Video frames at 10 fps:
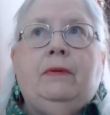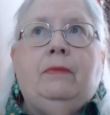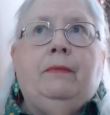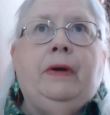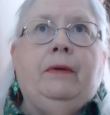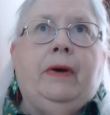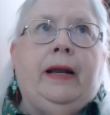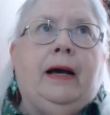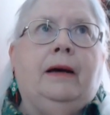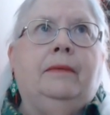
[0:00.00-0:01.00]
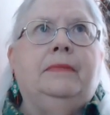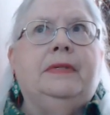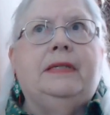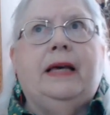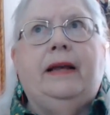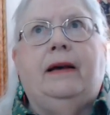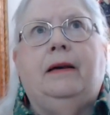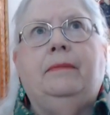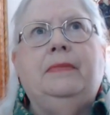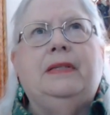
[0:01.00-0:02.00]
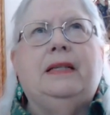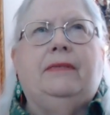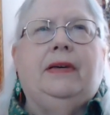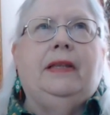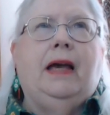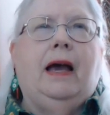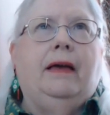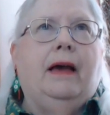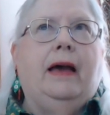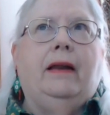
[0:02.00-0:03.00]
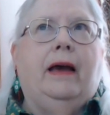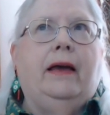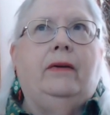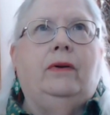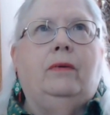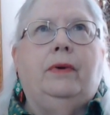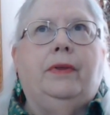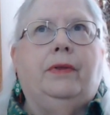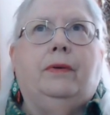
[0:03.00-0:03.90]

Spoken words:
when we went up and set up and stuff, I think, I don't know whether the